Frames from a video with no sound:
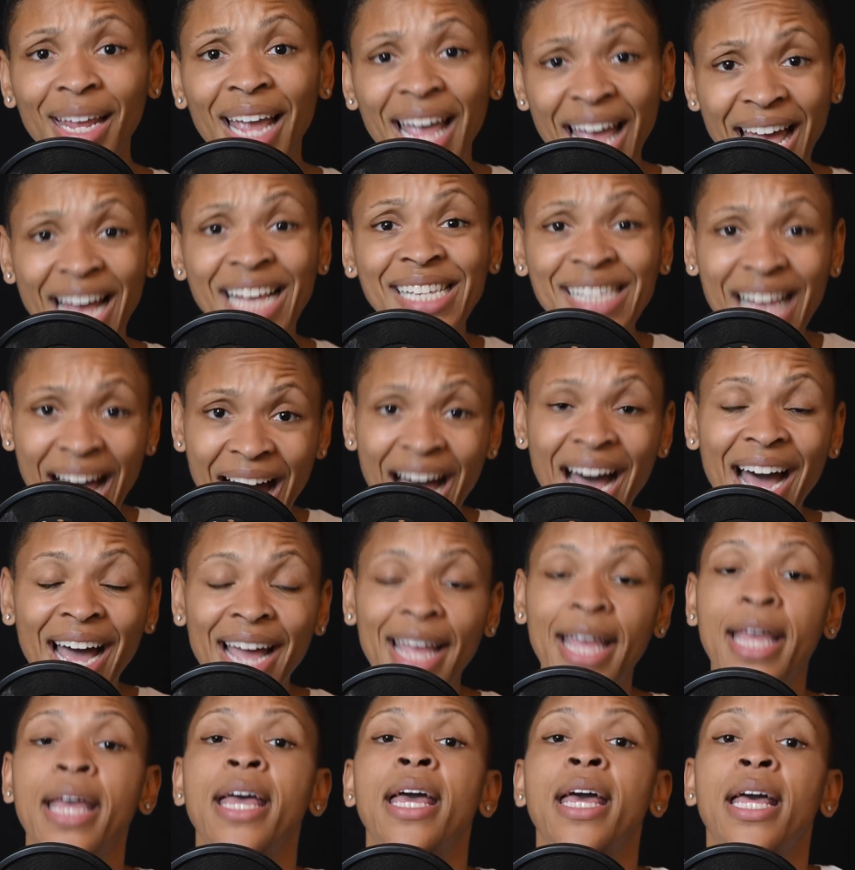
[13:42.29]
as I
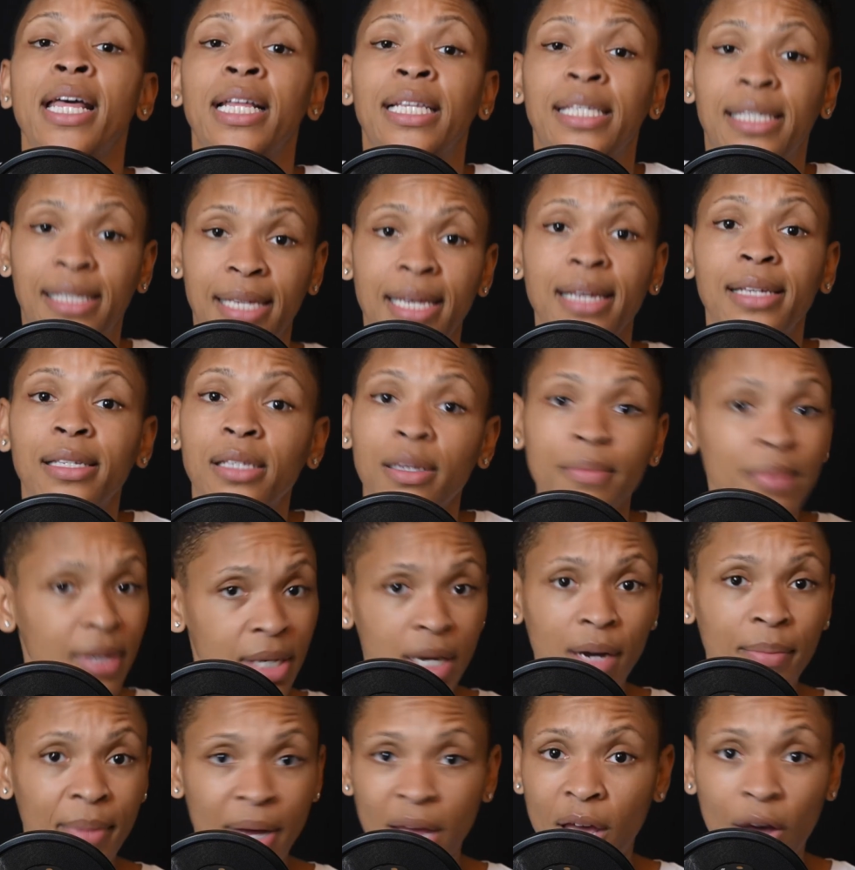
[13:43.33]
seek to
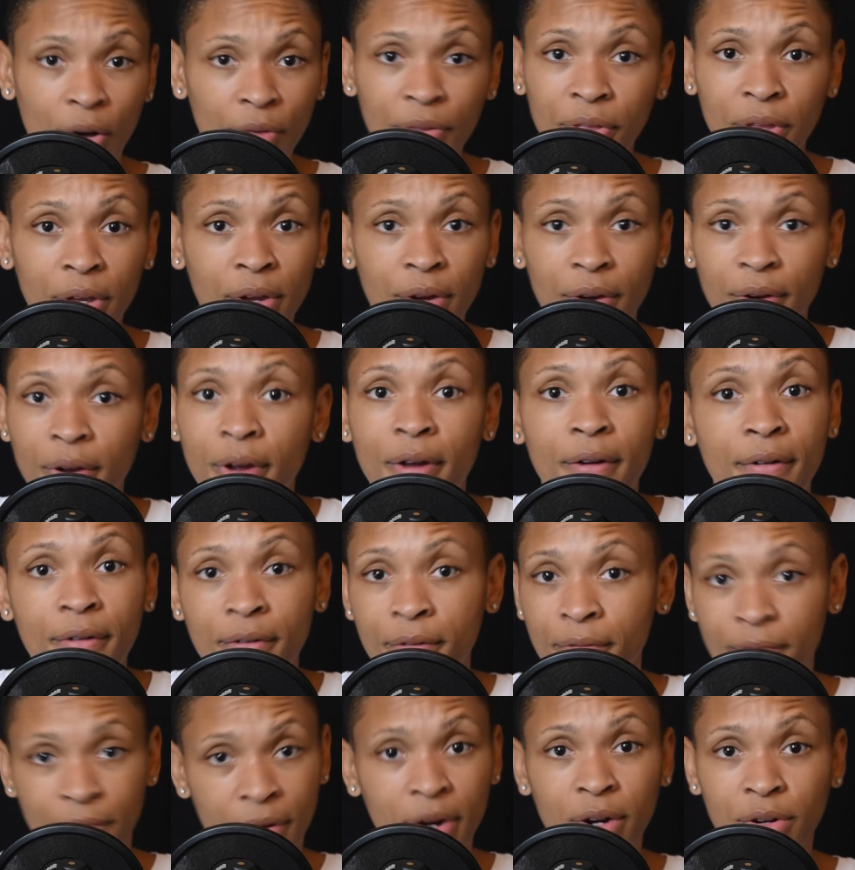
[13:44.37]
become a healthier
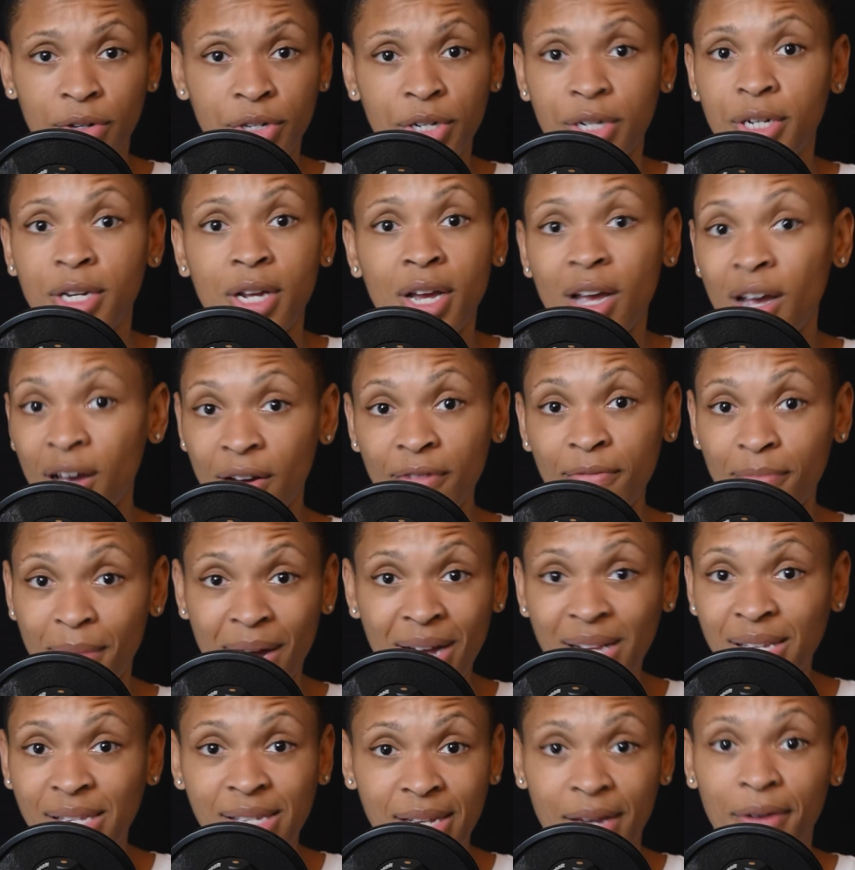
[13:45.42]
version of
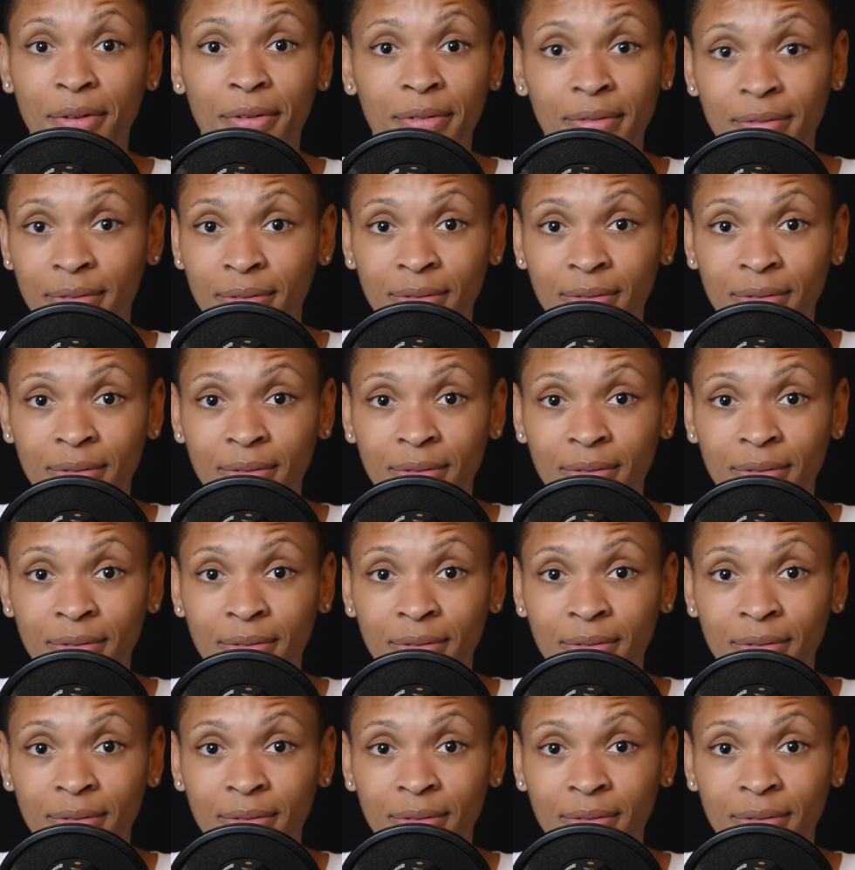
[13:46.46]
myself,